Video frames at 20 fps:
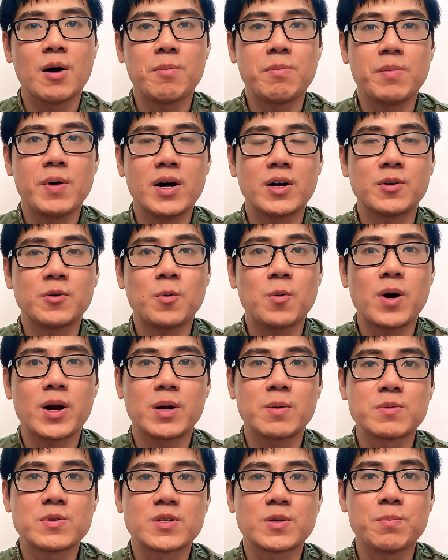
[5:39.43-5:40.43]
But
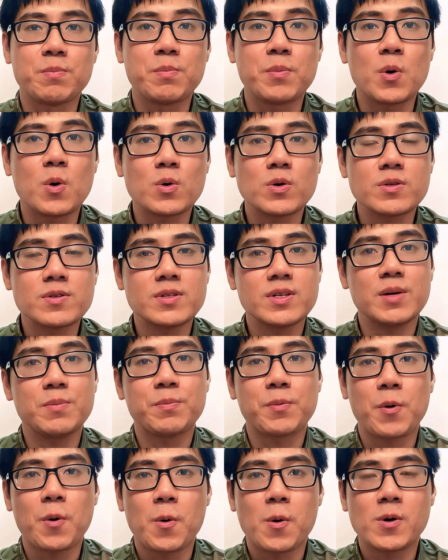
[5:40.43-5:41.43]
one of the most
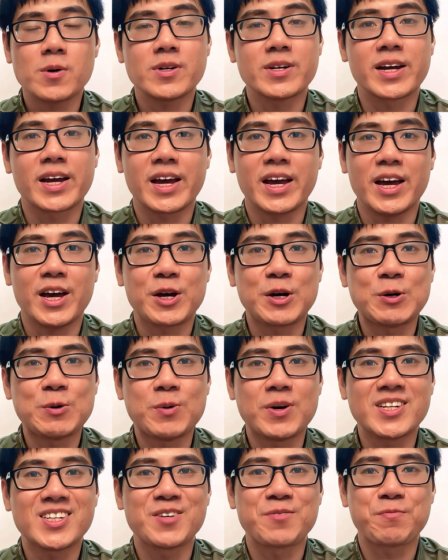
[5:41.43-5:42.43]
important
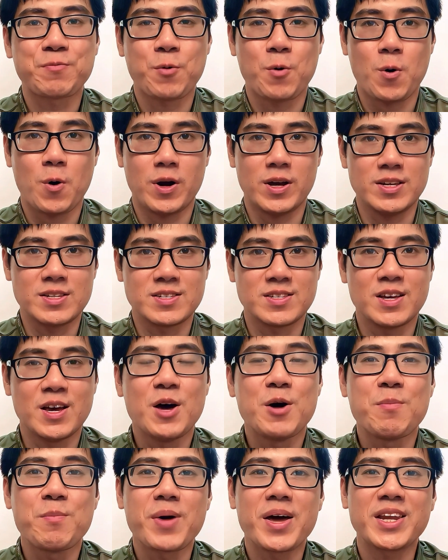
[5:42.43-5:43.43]
calculated points
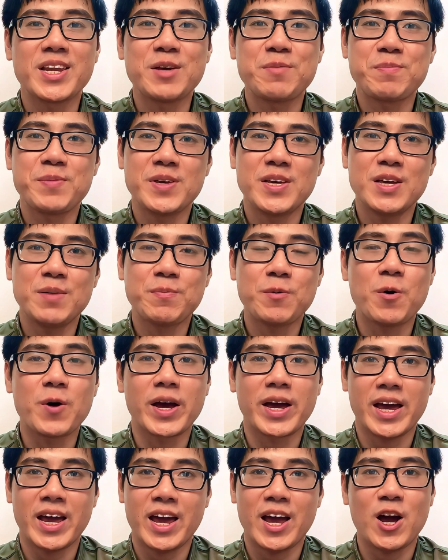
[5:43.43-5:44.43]
many people
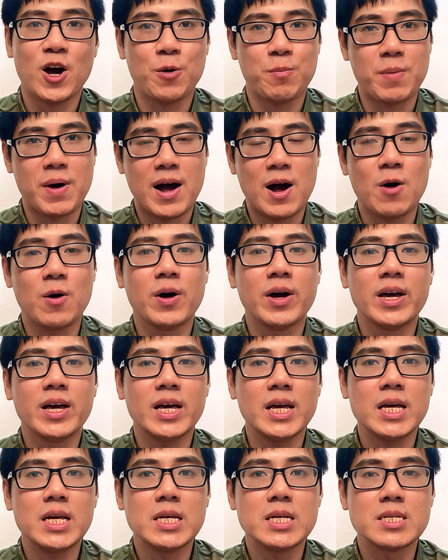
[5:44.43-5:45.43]
care about
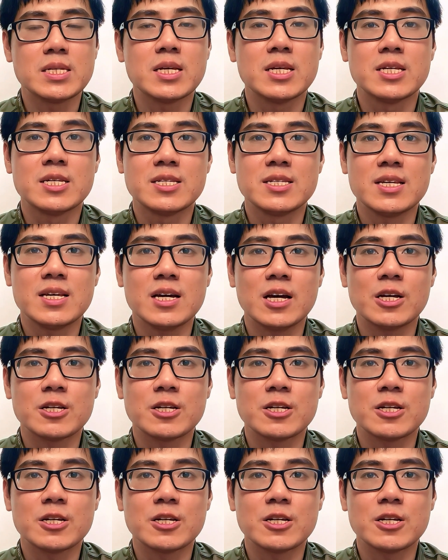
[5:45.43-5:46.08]
is the